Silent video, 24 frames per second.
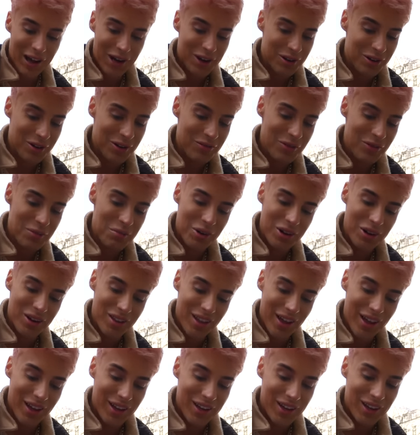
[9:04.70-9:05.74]
I don't know if I'm gonna
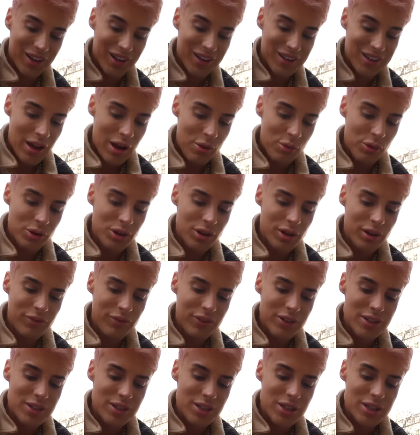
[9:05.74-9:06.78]
like it. I wonder if
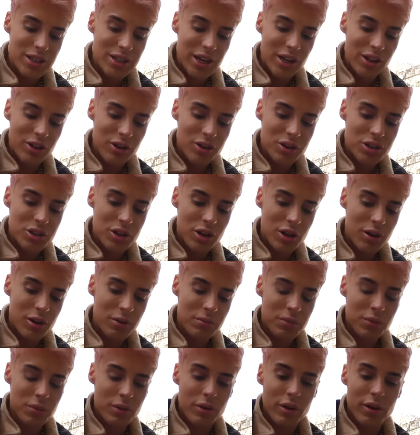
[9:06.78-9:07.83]
it's Nutella on top
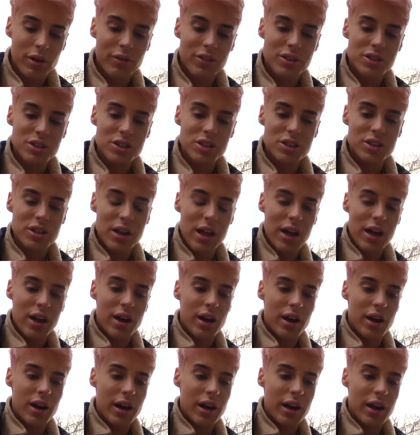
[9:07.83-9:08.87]
or if it's just
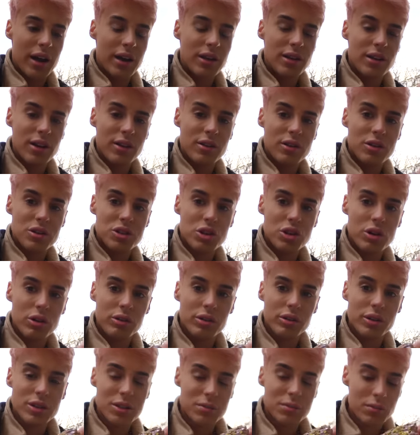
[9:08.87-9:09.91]
any other
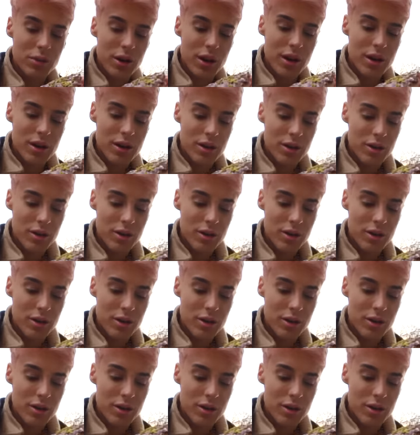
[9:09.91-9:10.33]
chocolate spread.